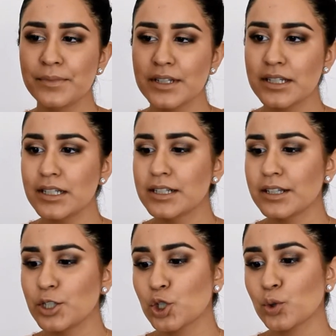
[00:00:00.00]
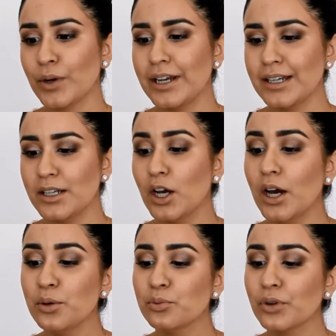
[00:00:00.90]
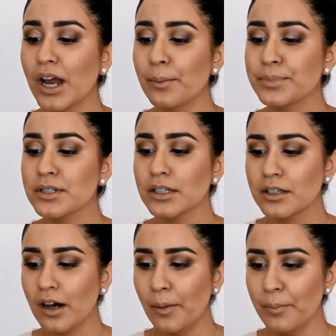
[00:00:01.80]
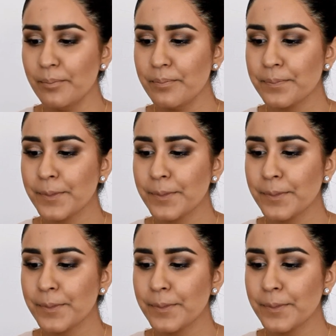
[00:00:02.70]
This is the Trident unwrapped gum,